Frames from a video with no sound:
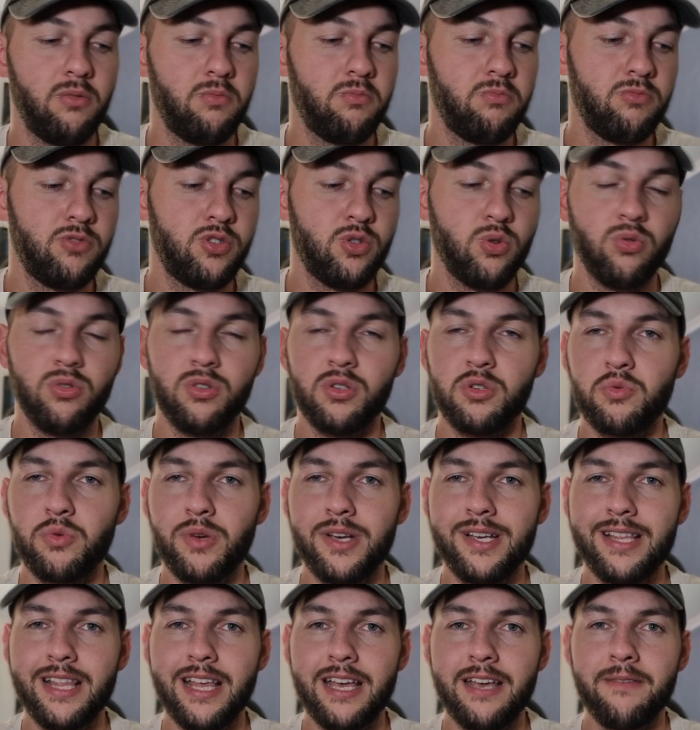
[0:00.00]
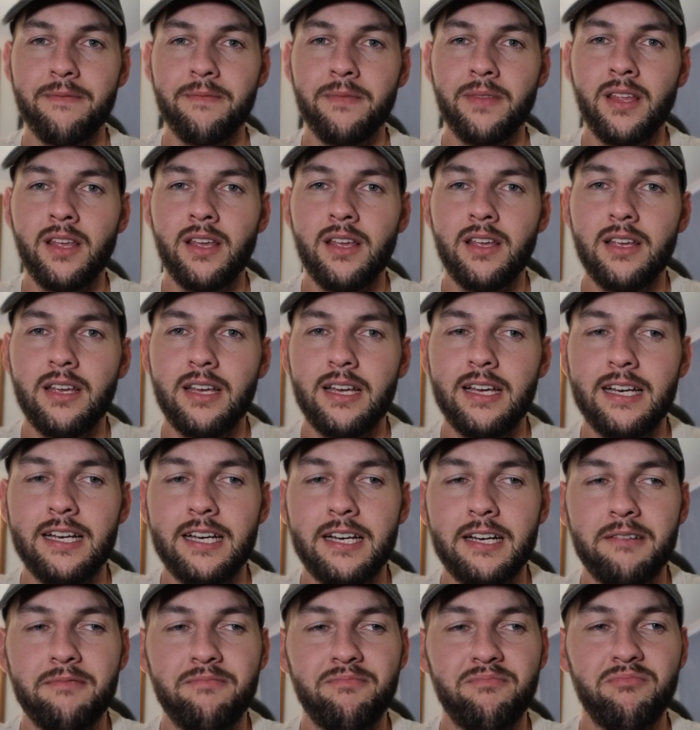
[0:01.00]
Jordan Sweet there.
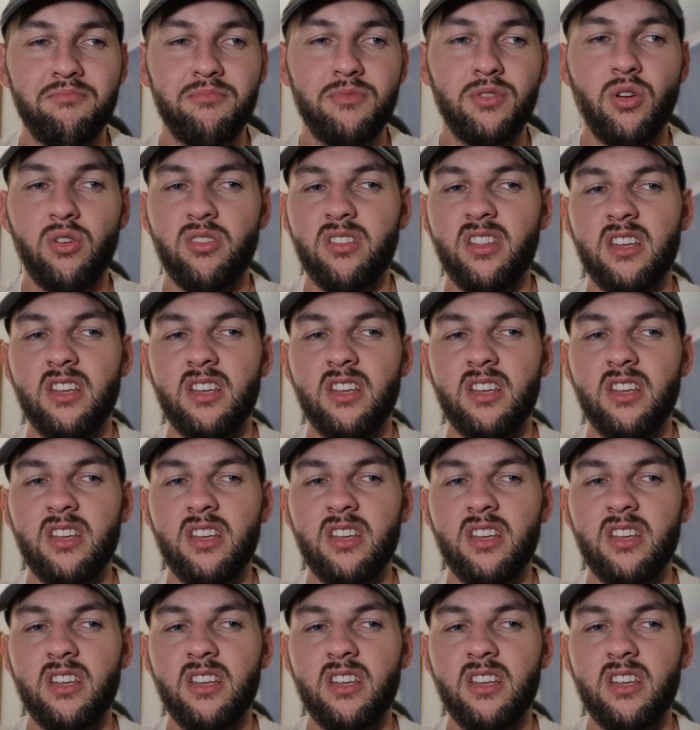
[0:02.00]
Not